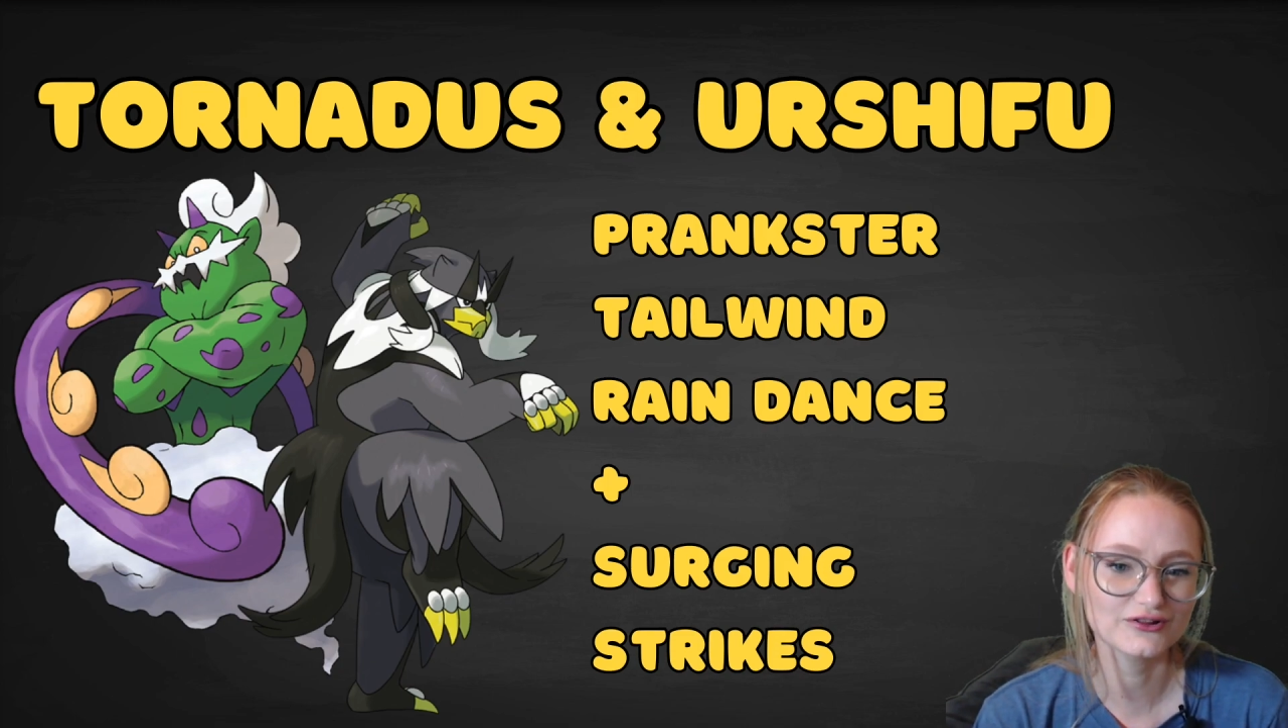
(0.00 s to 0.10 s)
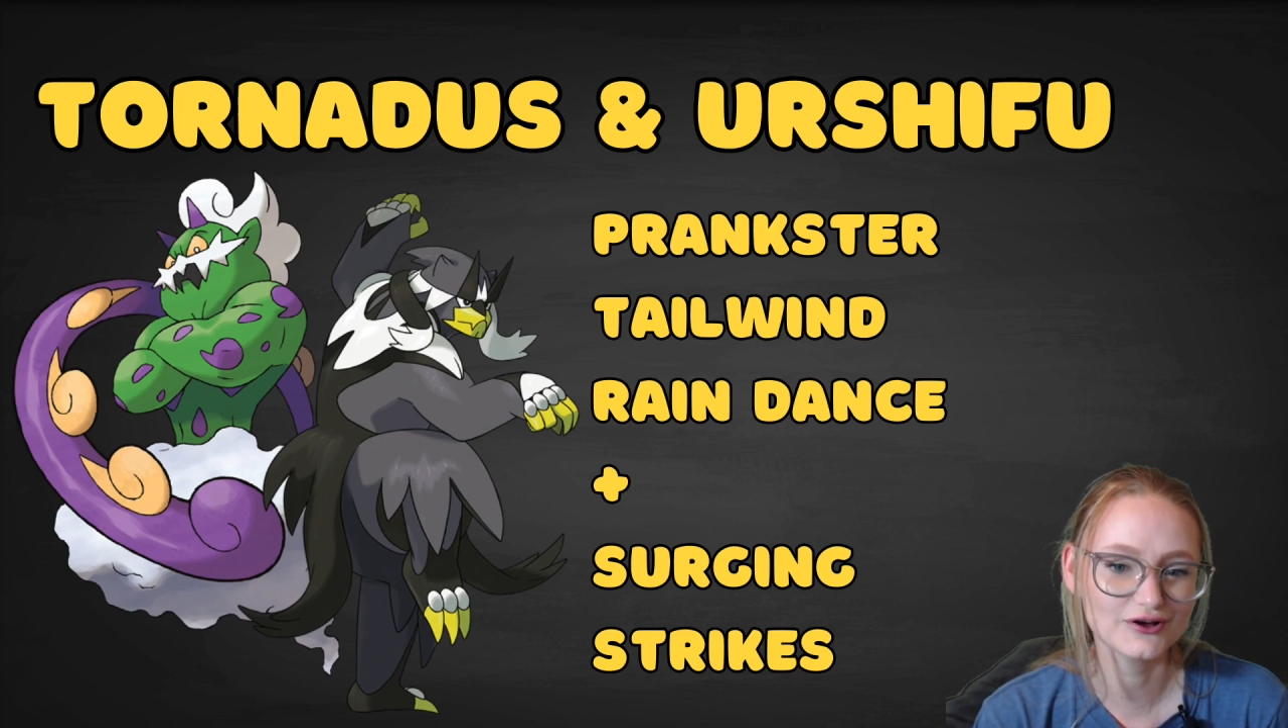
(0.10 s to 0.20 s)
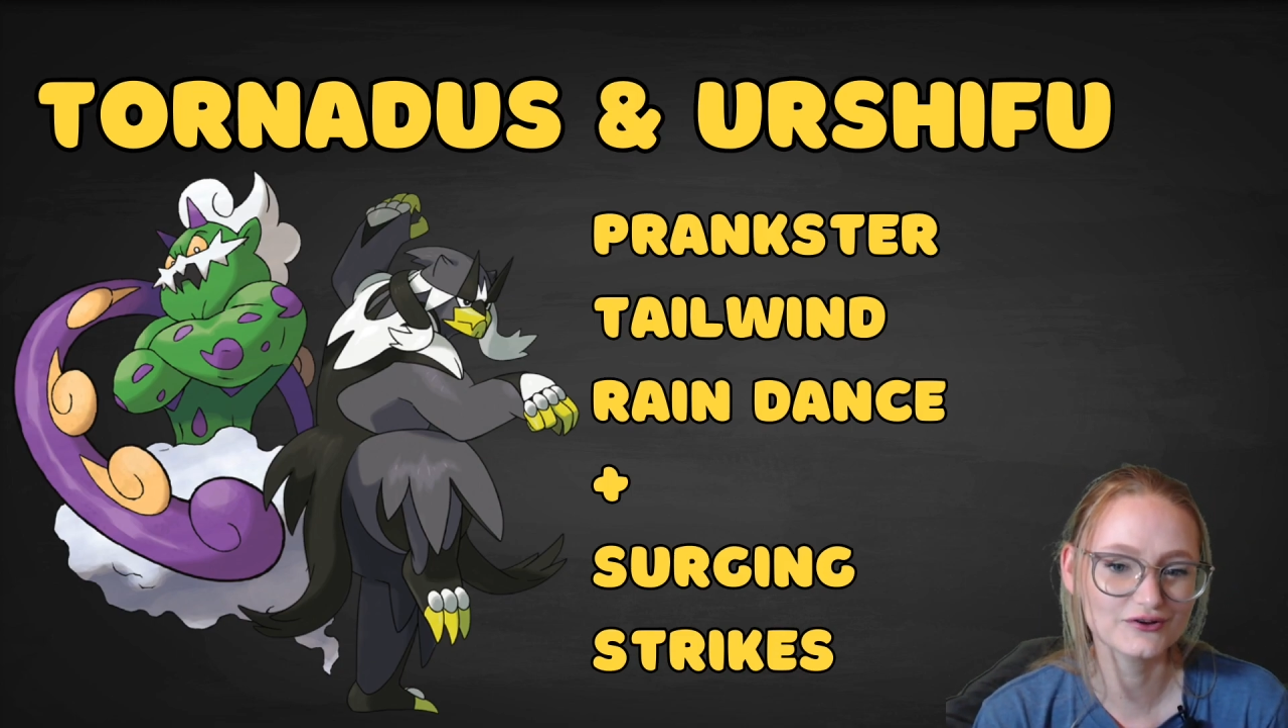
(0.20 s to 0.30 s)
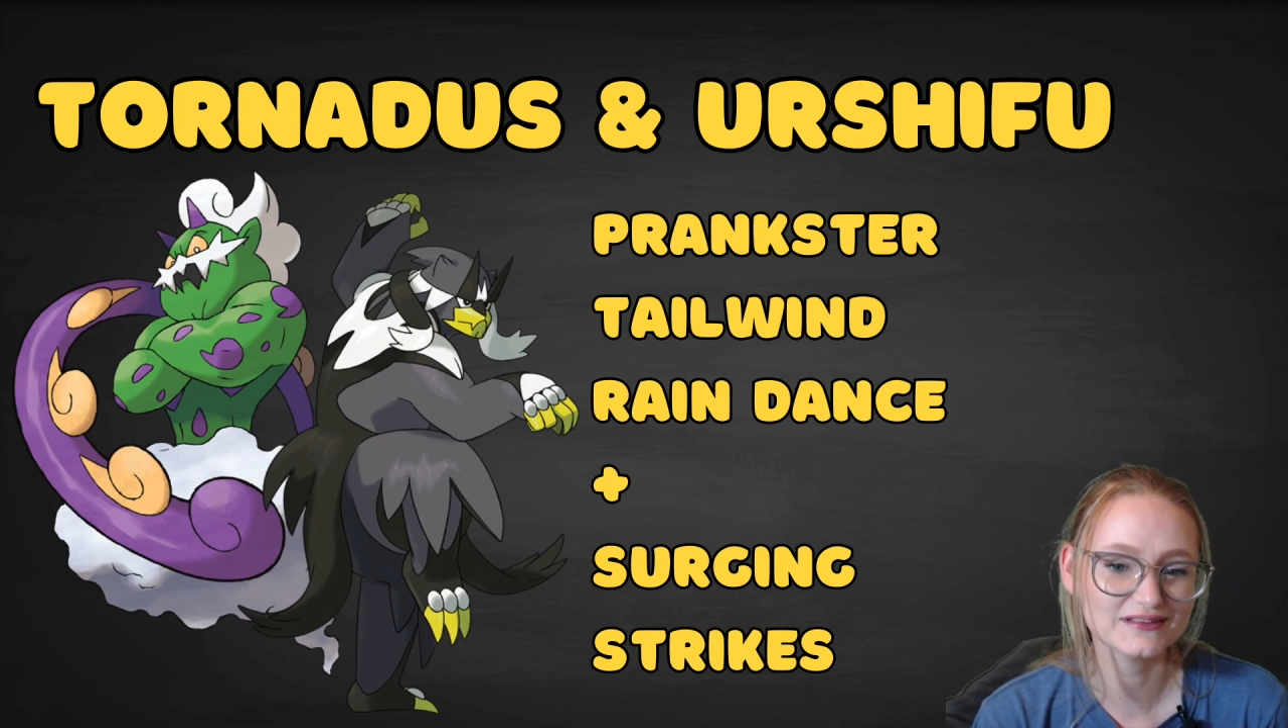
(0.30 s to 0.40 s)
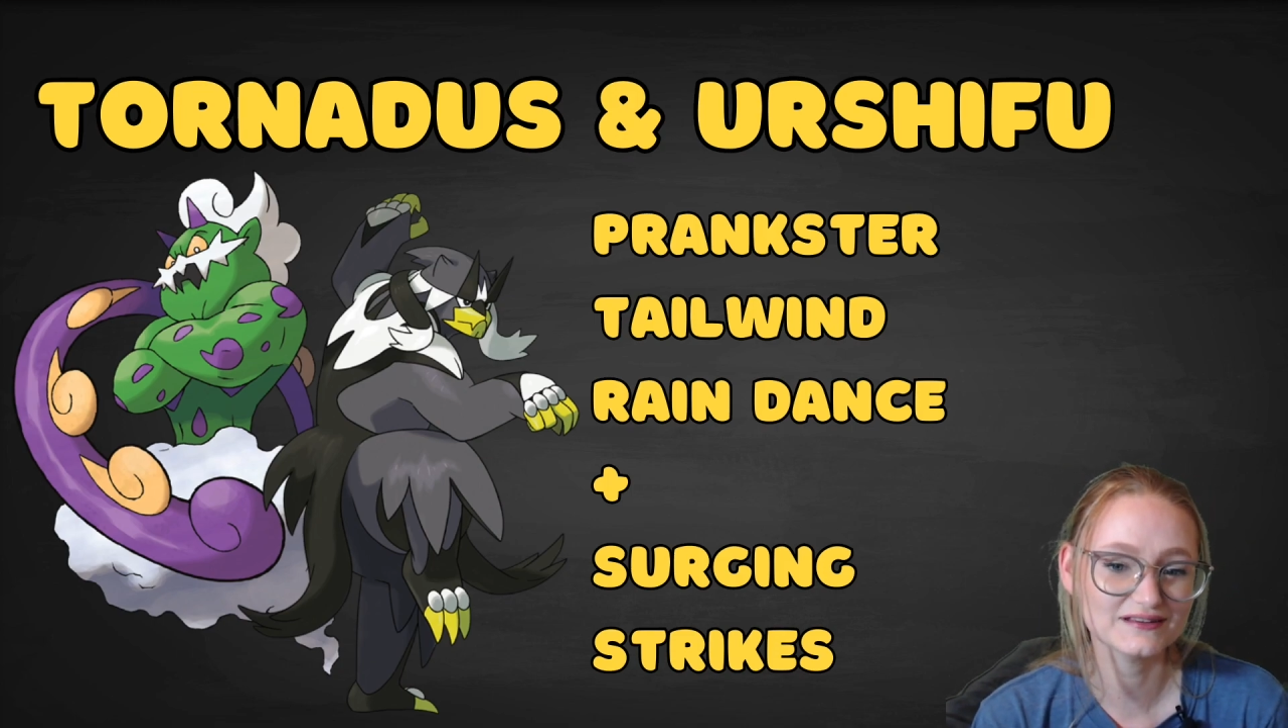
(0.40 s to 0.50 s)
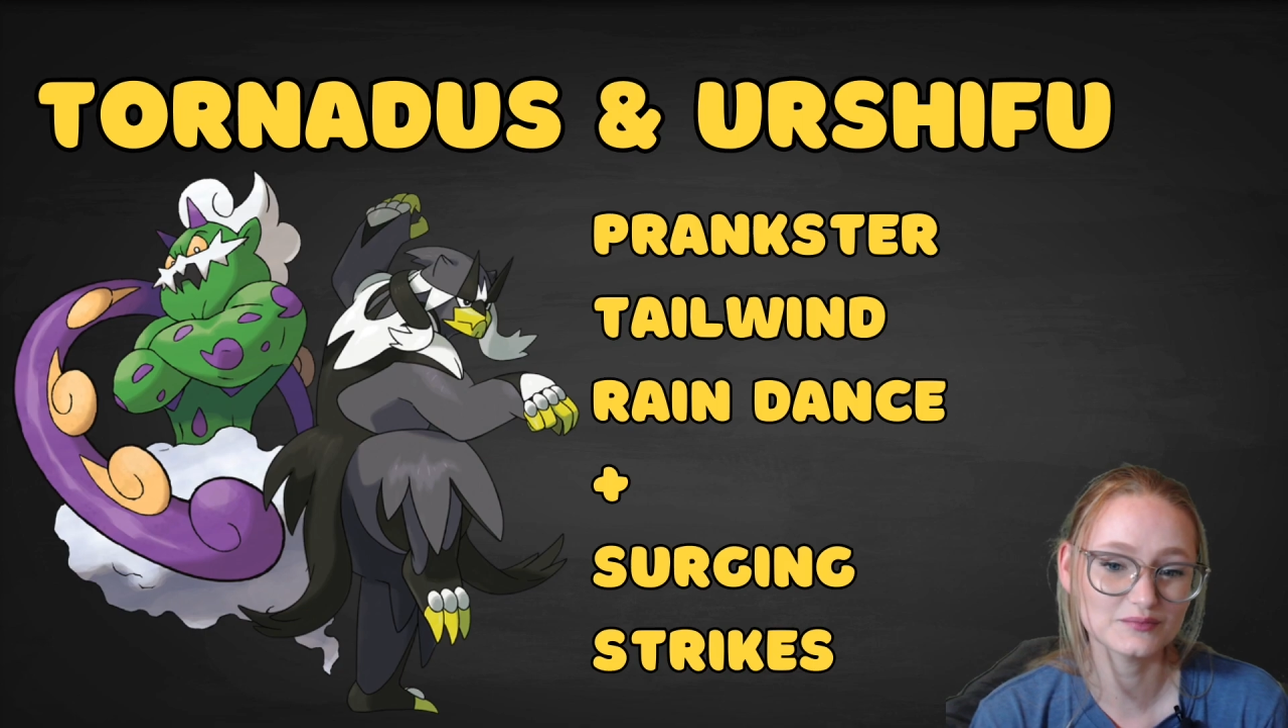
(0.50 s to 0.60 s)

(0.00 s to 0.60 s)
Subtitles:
Cloak and the